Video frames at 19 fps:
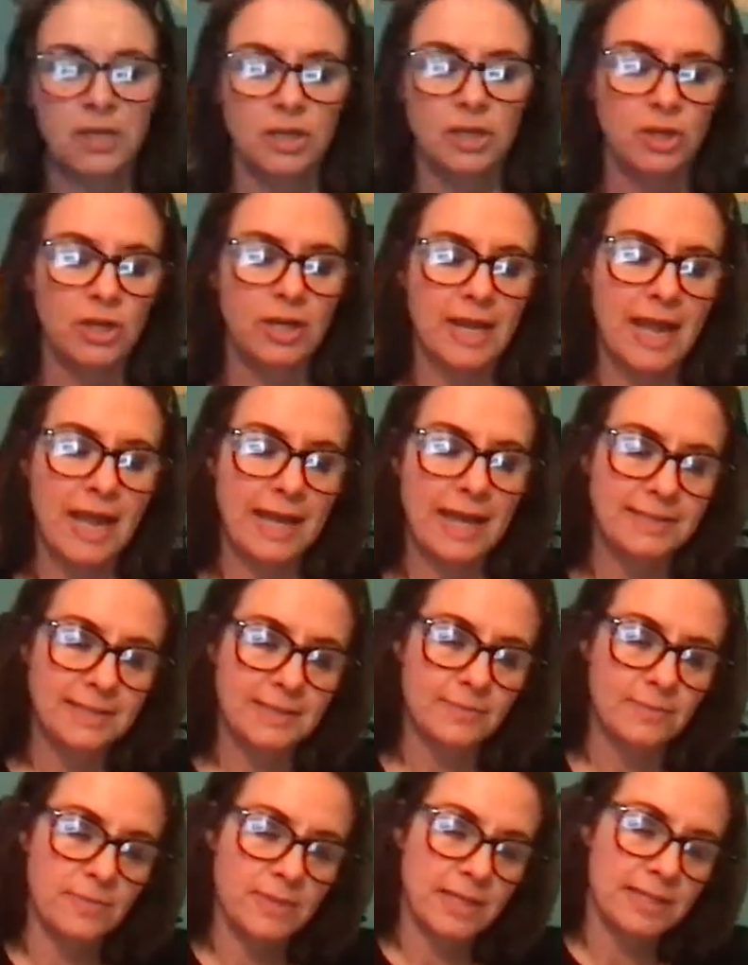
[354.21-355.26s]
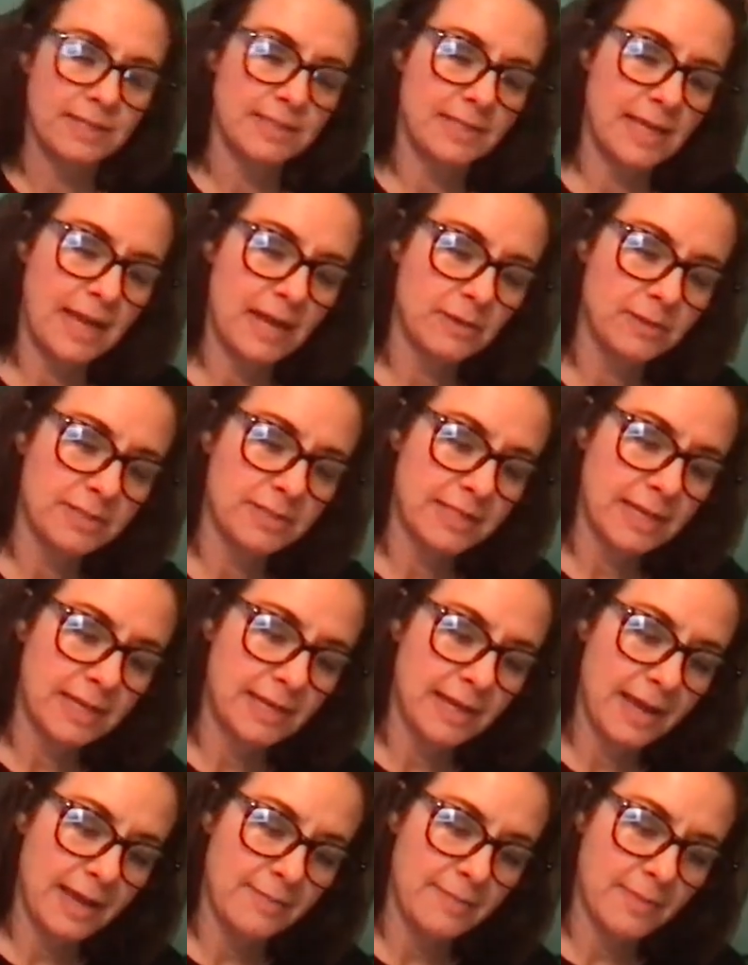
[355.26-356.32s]
you're going to add some things on the
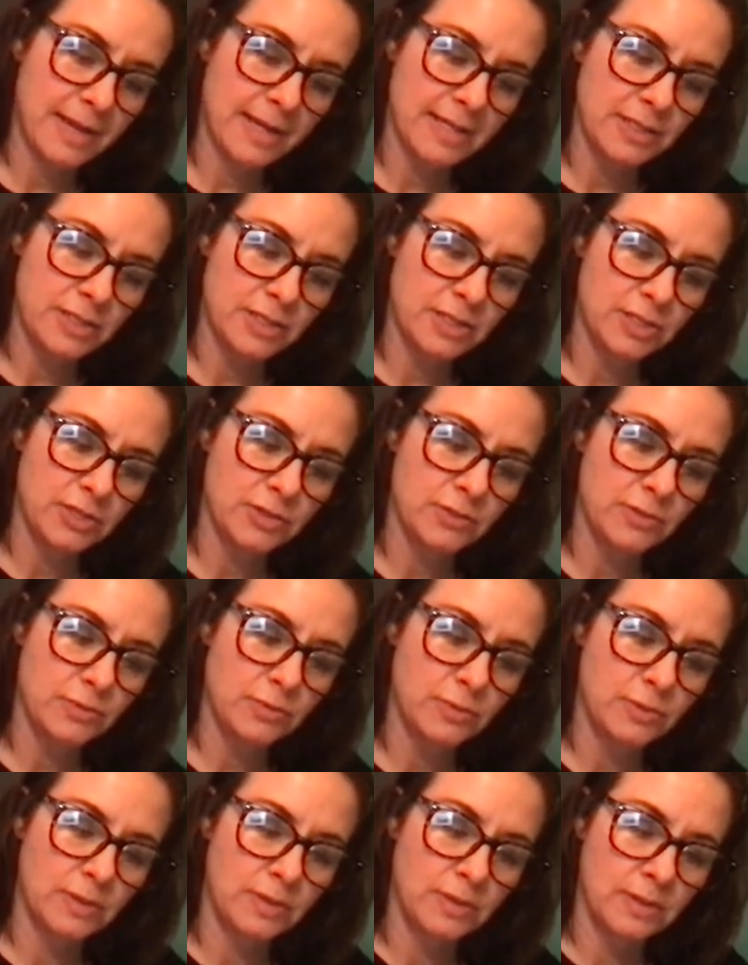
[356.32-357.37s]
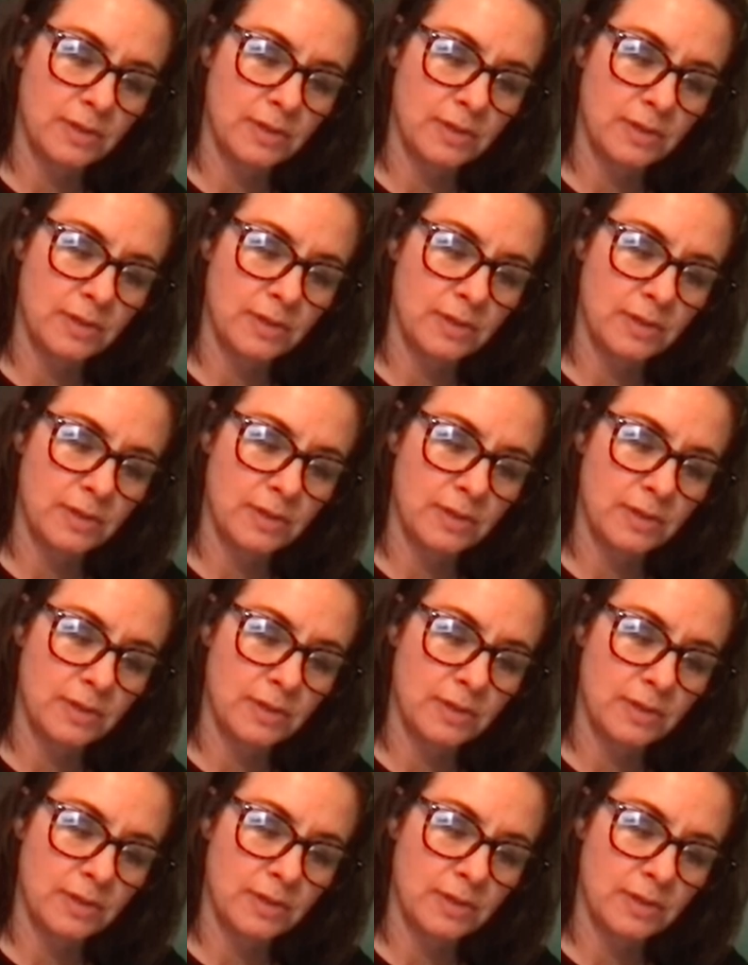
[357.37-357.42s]
outside. I might do